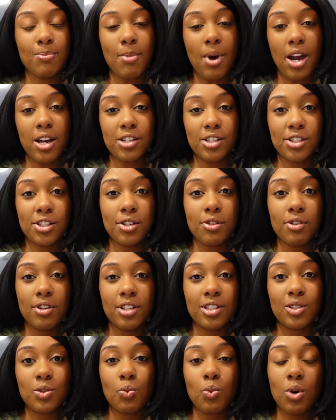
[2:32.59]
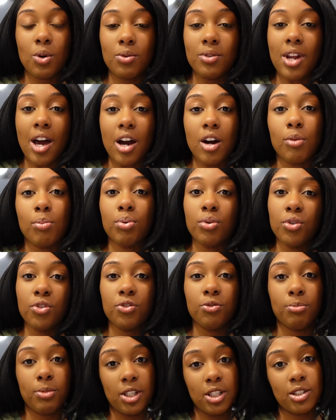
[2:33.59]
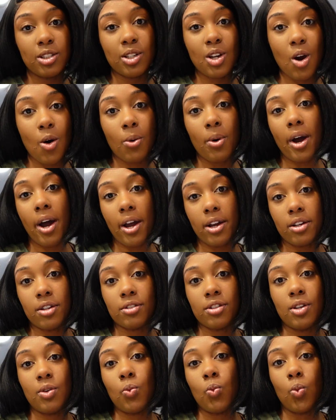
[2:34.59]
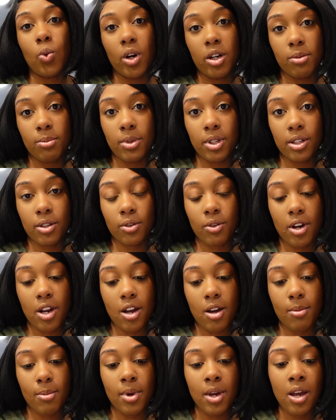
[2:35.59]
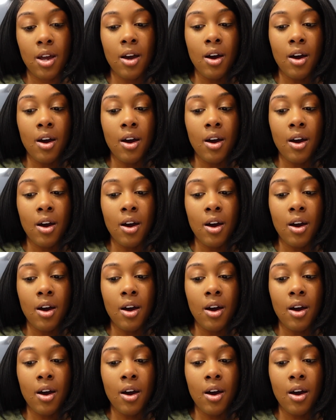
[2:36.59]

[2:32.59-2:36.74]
my insurance will not approve me to go higher than 1 milligram.